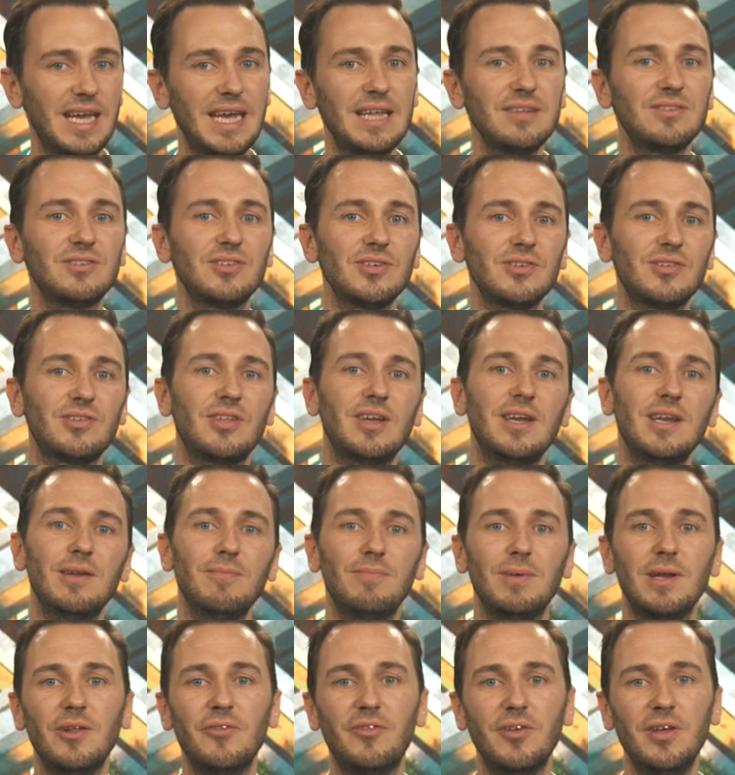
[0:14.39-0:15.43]
and
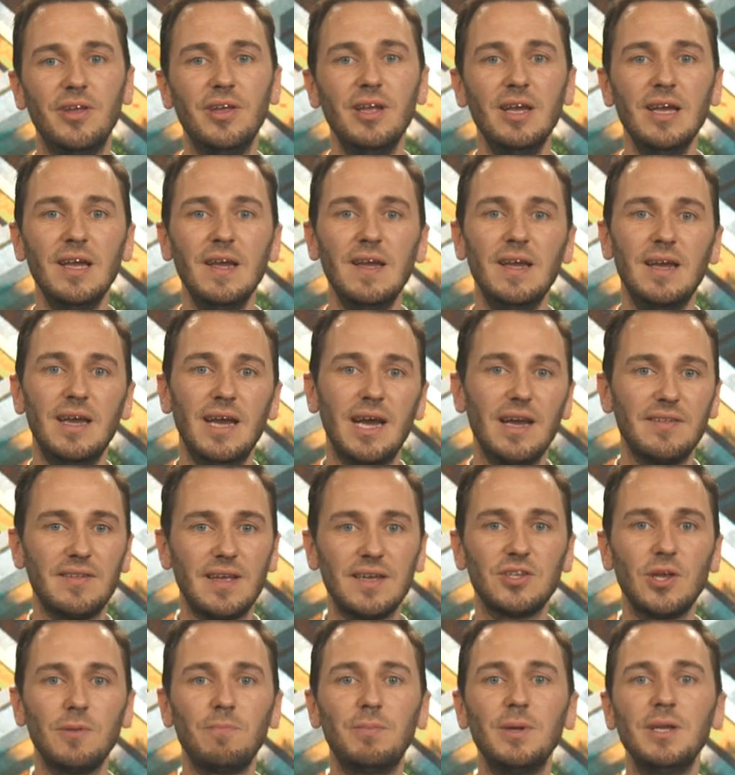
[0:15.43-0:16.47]
sustainability at
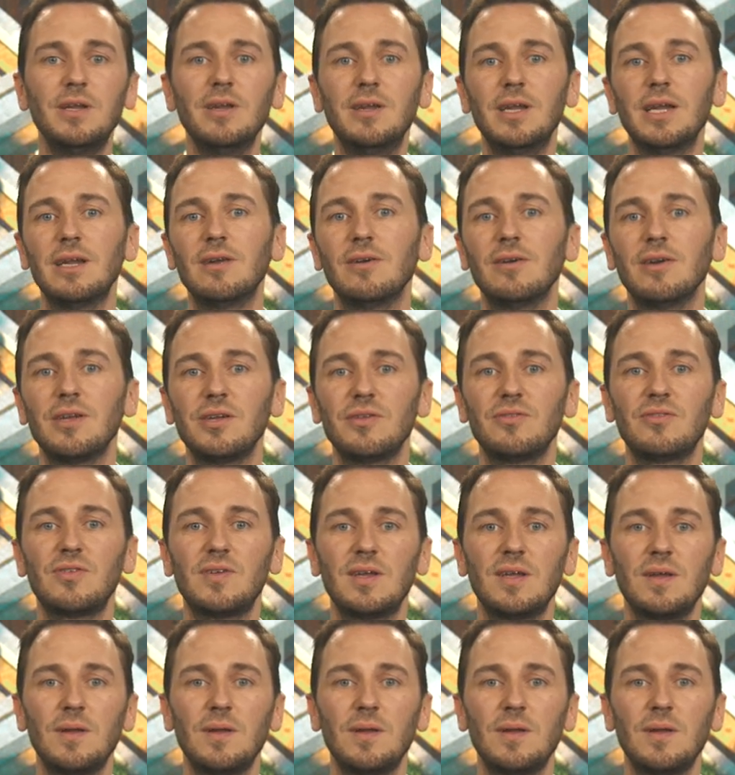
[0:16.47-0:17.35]
SAP the Netherlands.